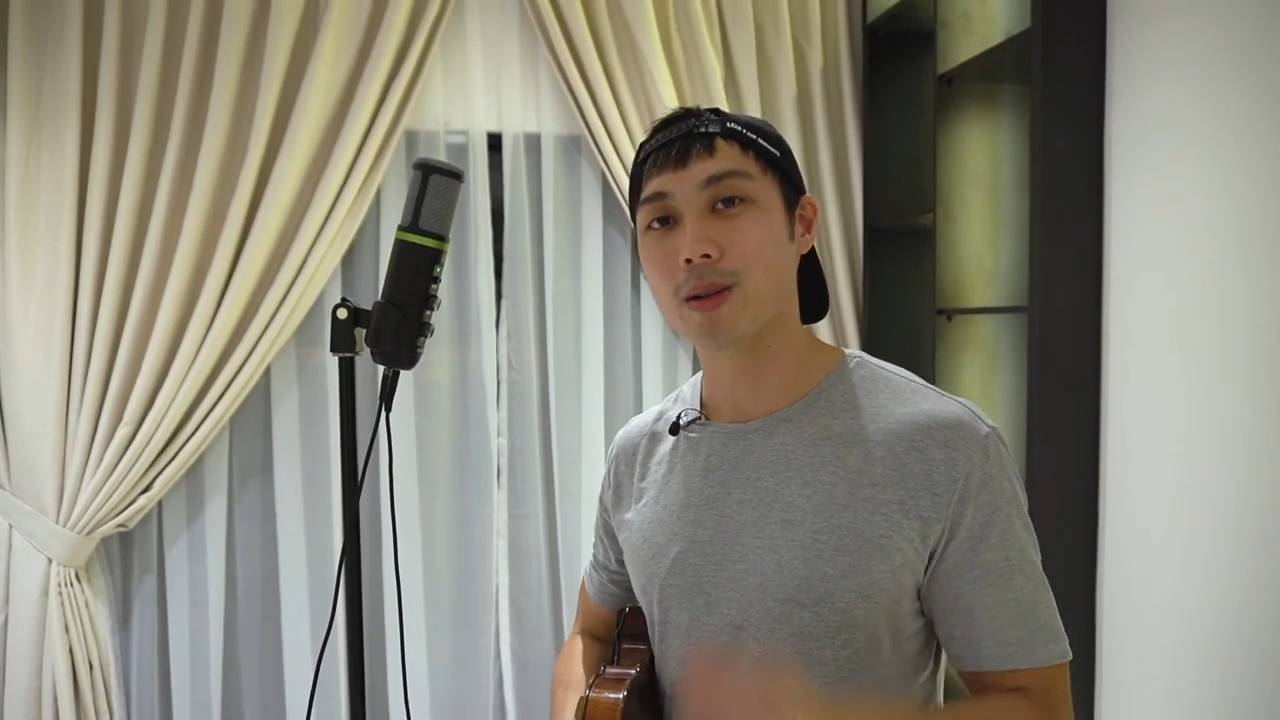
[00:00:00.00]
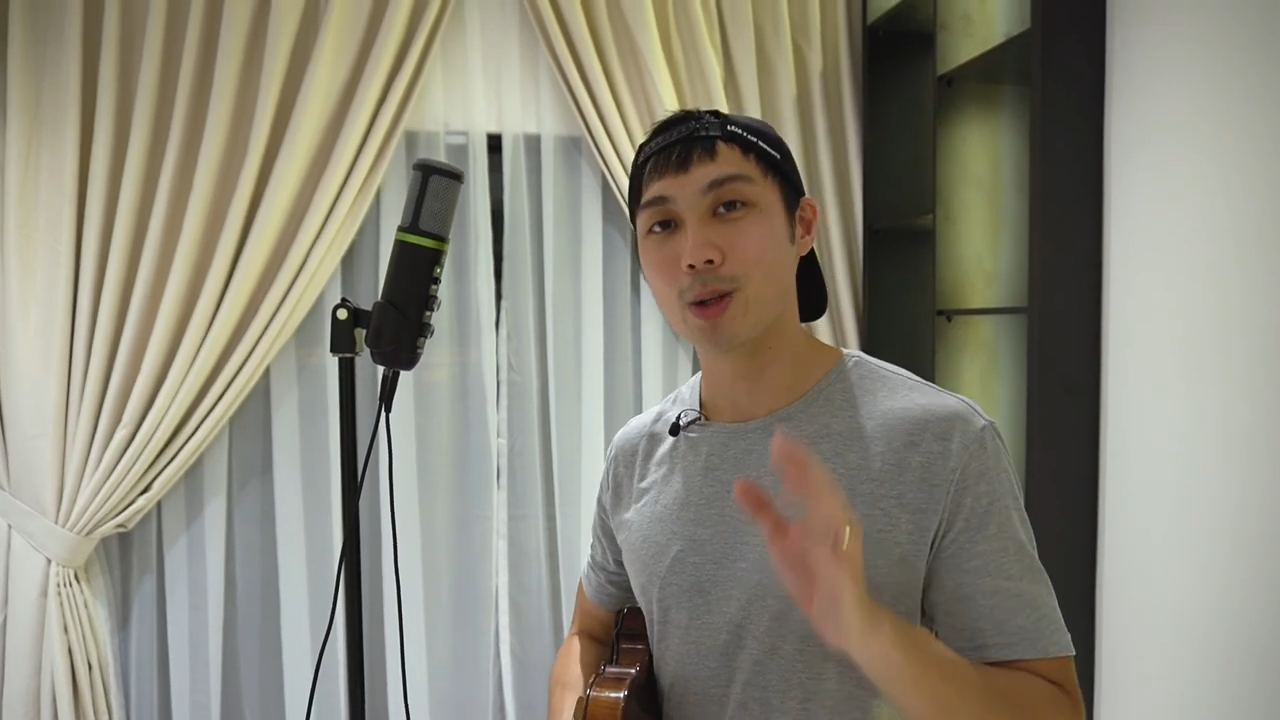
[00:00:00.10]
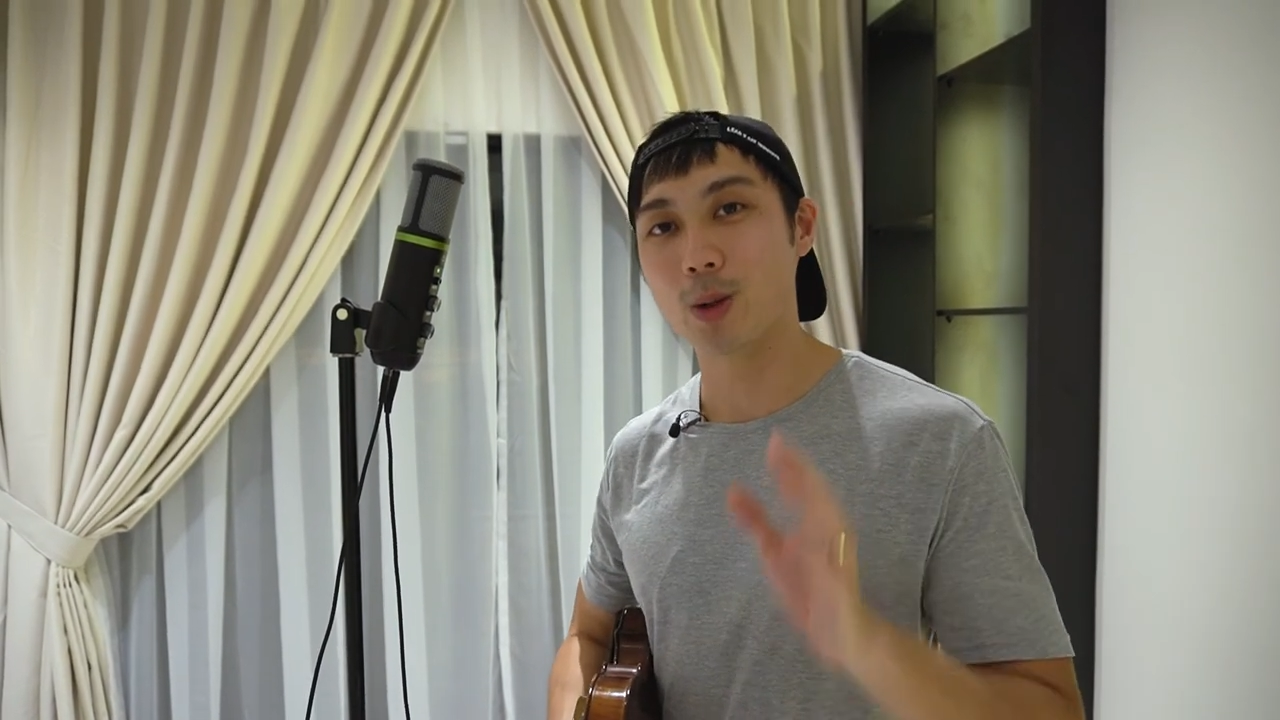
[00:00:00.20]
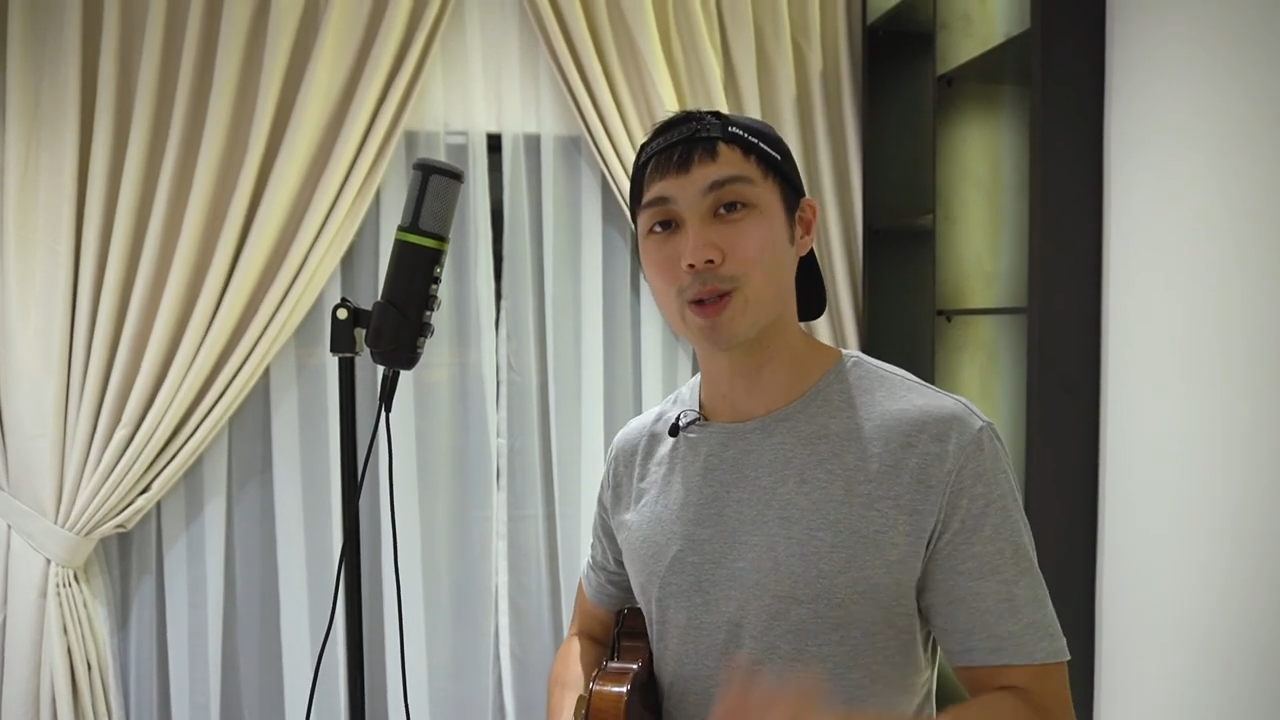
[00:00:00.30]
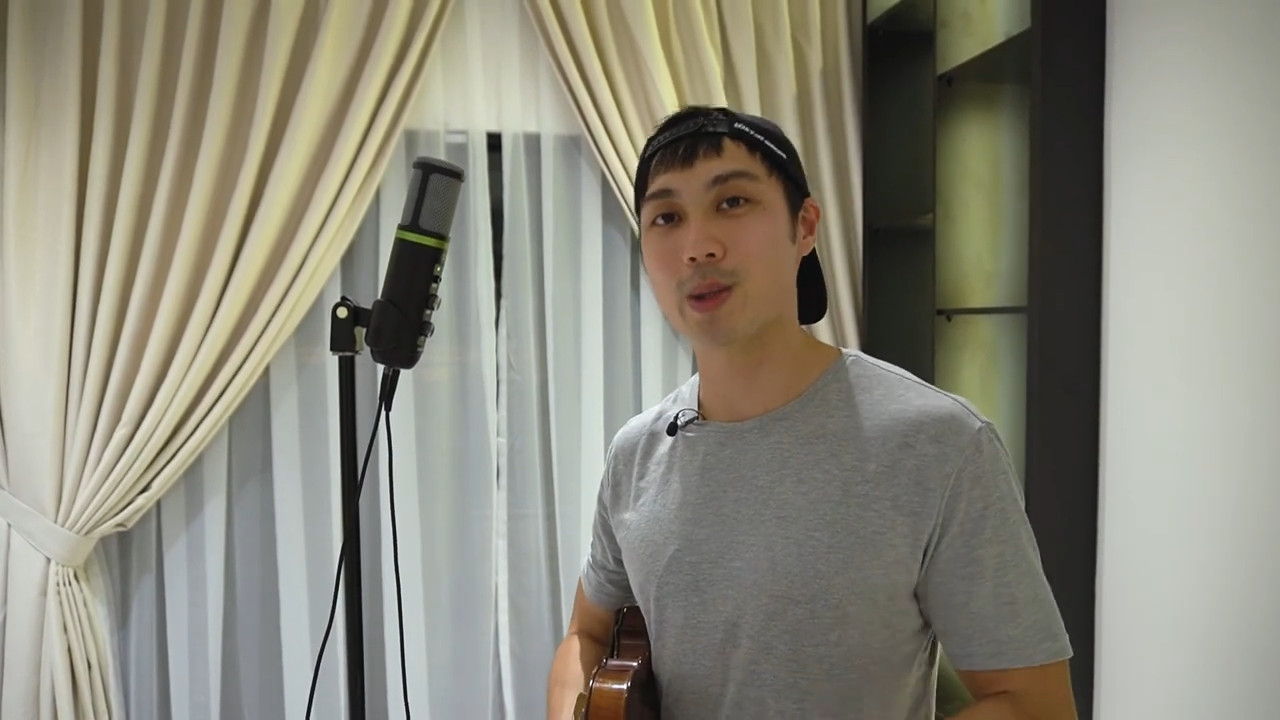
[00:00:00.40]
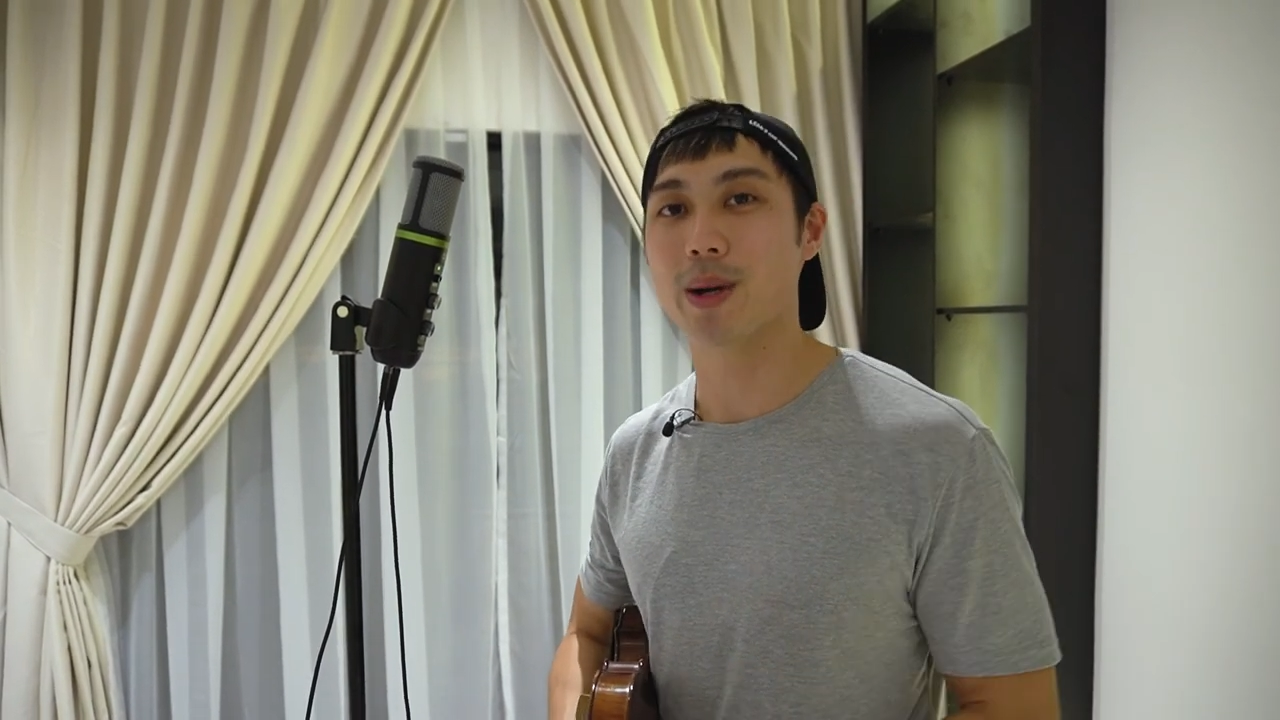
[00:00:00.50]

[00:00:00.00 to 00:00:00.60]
USB